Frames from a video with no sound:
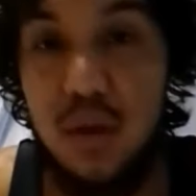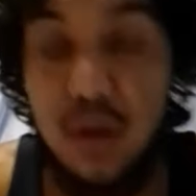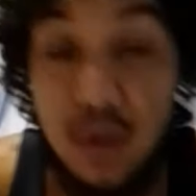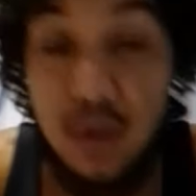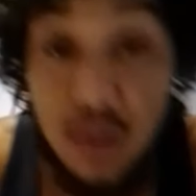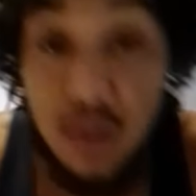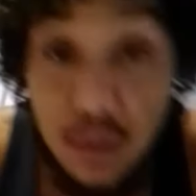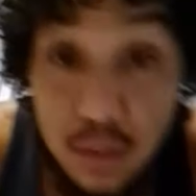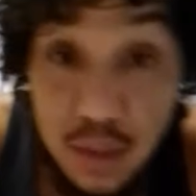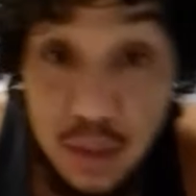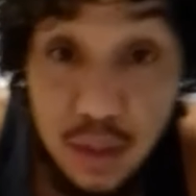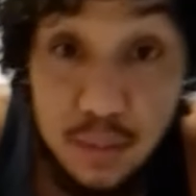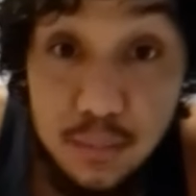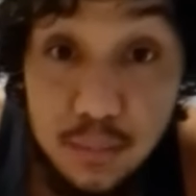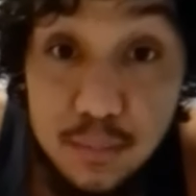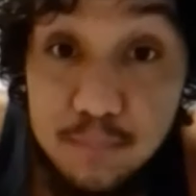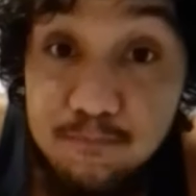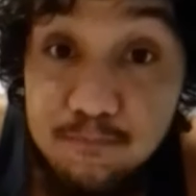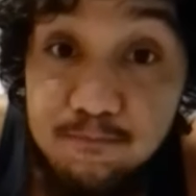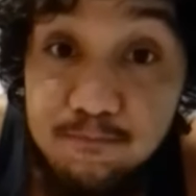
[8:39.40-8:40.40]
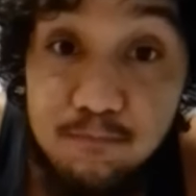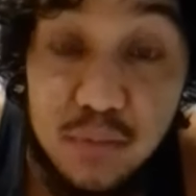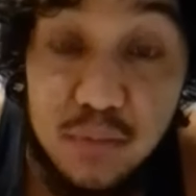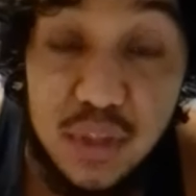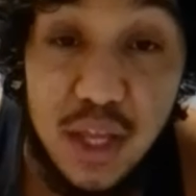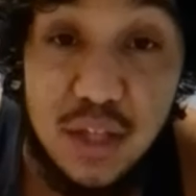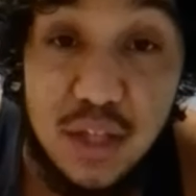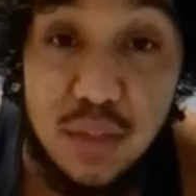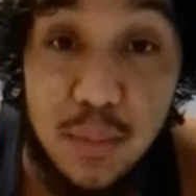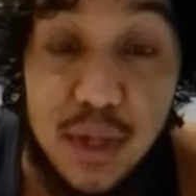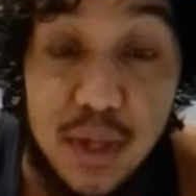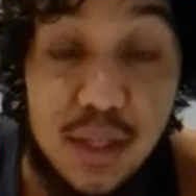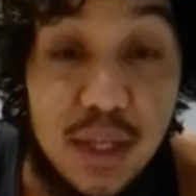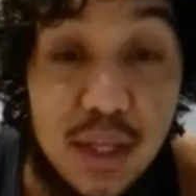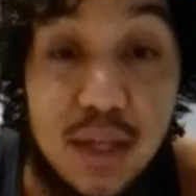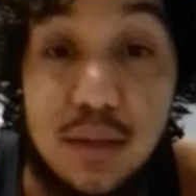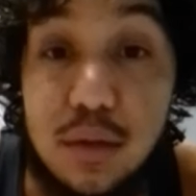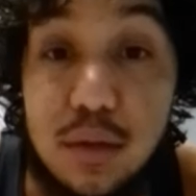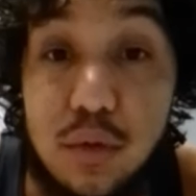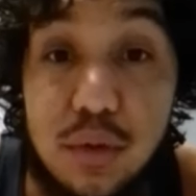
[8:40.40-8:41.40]
Oh, that's my
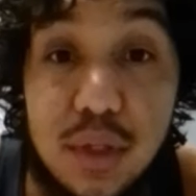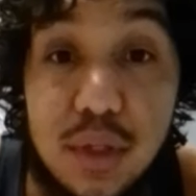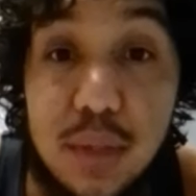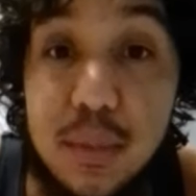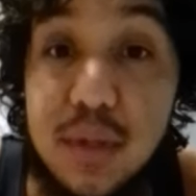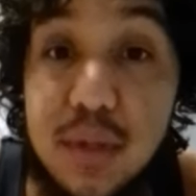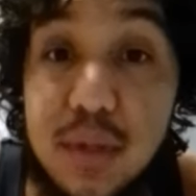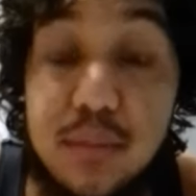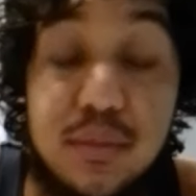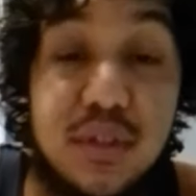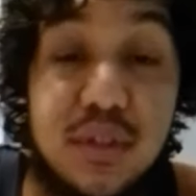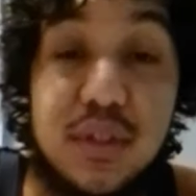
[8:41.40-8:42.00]
landlord. Let me